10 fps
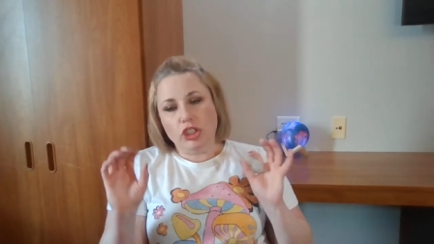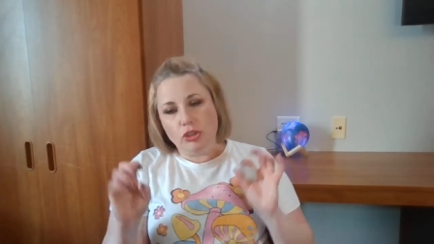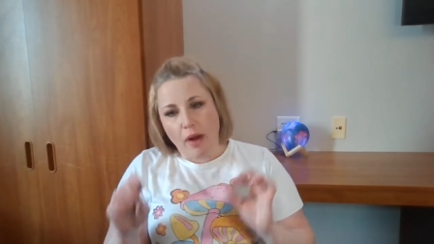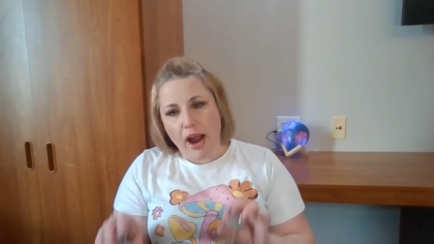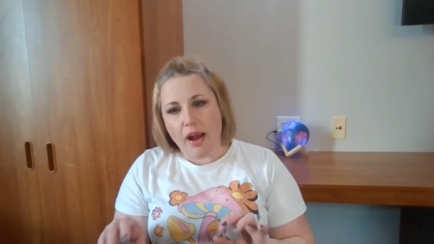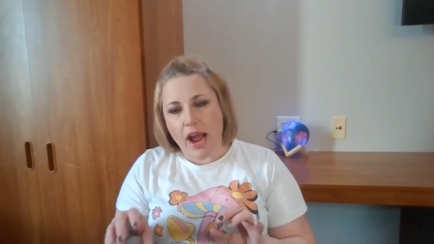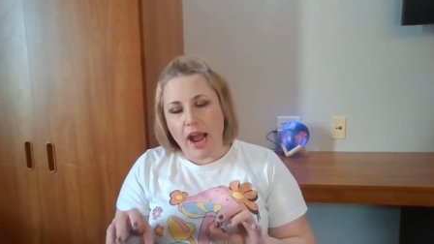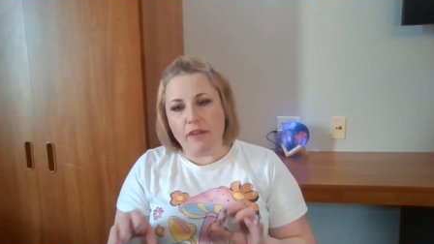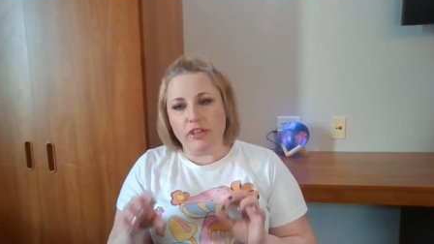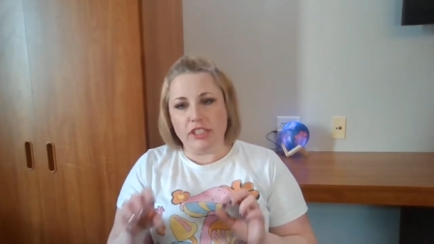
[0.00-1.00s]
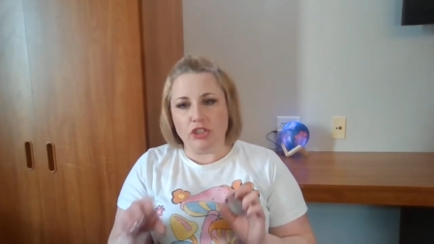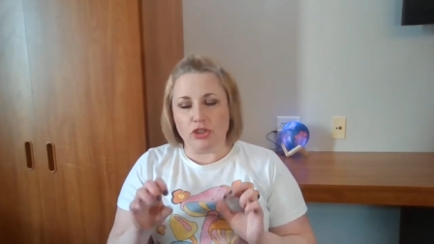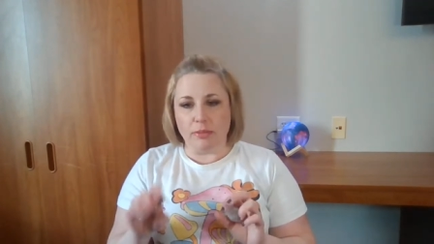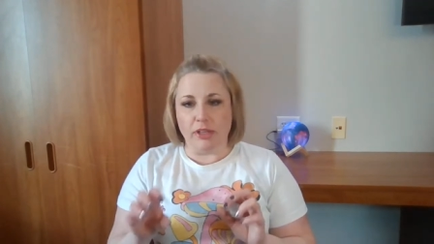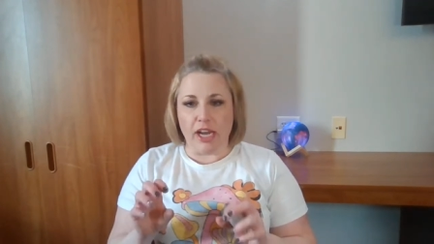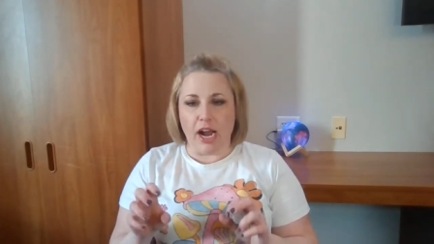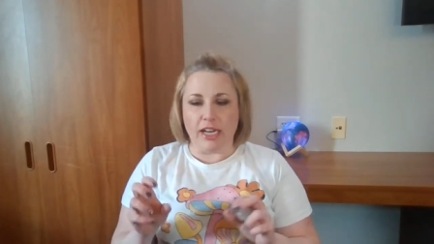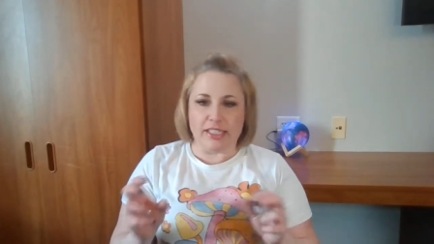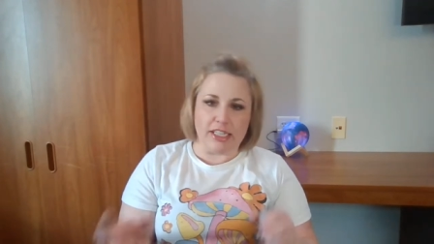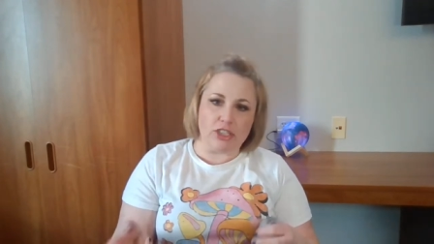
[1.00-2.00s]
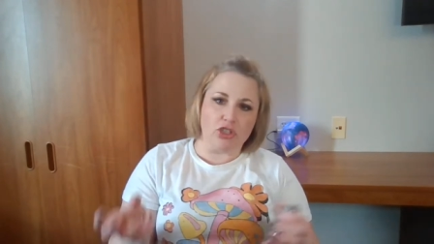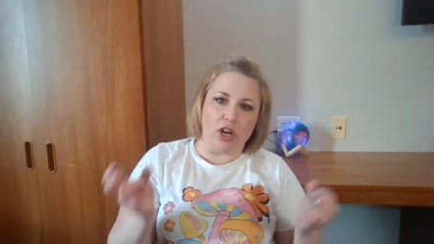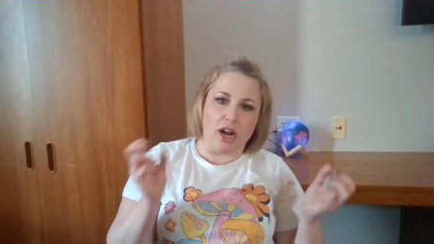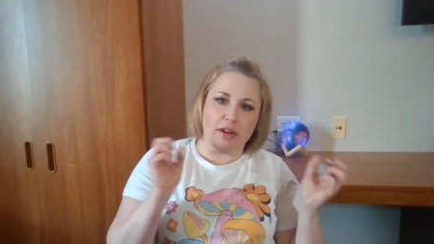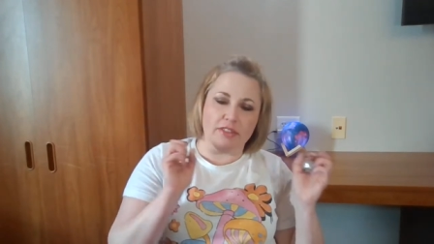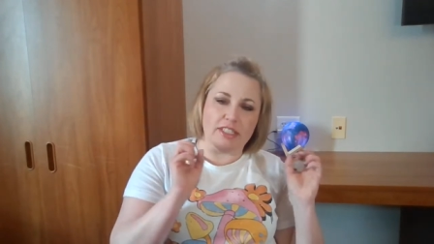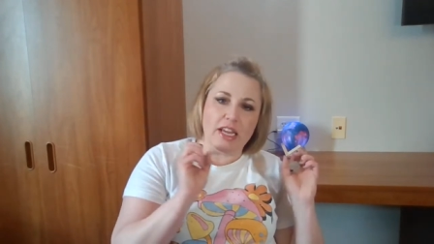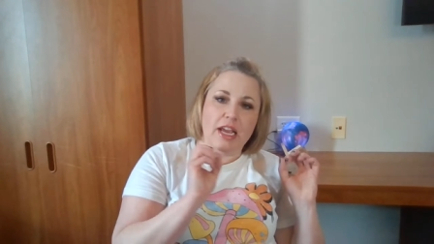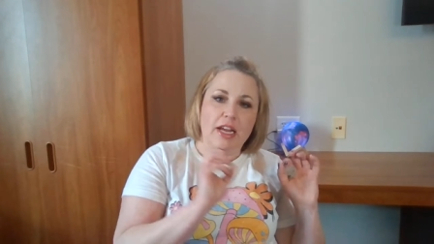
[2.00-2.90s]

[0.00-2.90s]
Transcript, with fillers: you ha- have an extremely high sex drive is